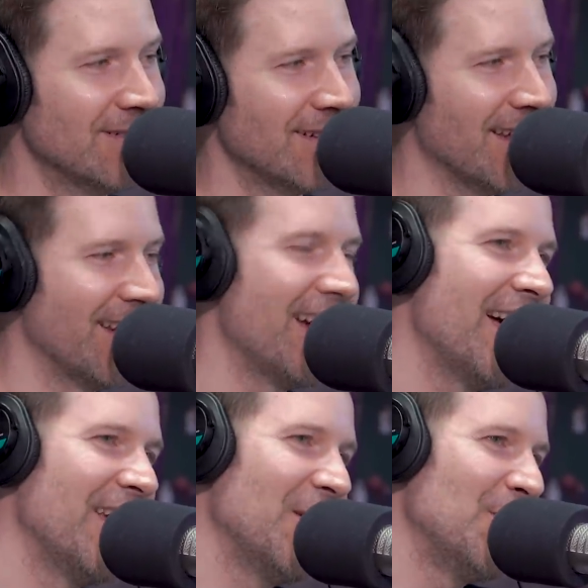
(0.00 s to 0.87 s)
Yeah, and I,
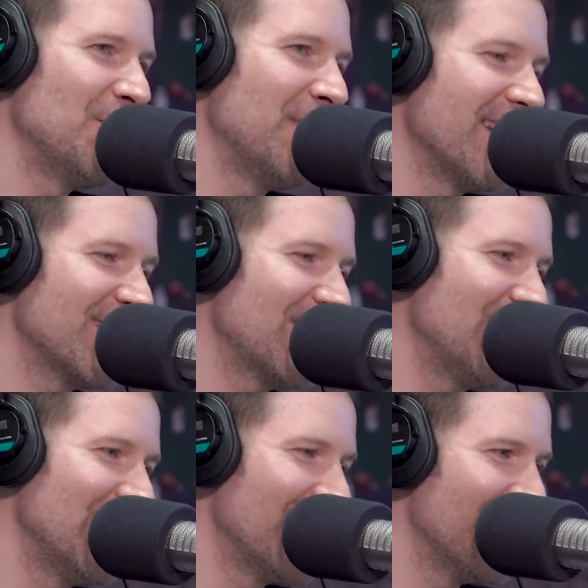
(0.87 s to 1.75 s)
I, mm-hmm. know it's been
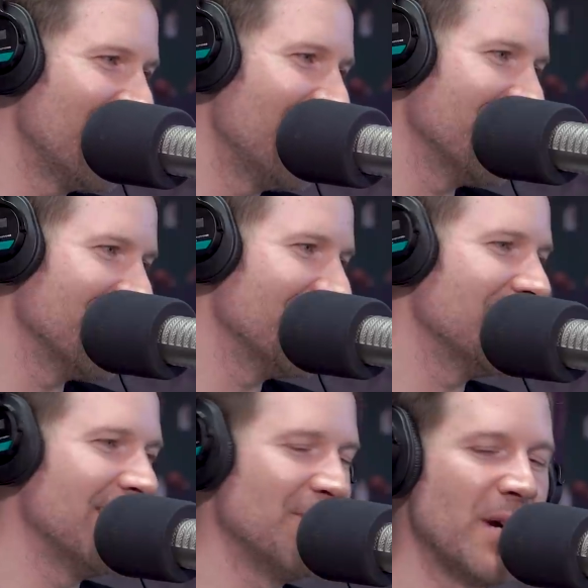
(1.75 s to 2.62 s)
executed on
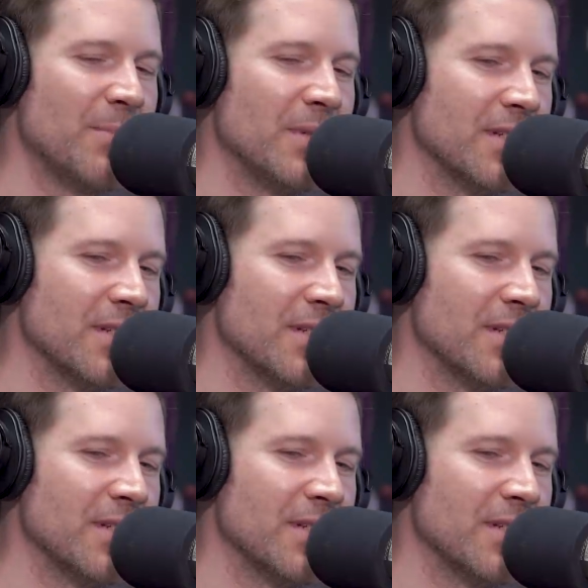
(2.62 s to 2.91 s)
others in Damn my it.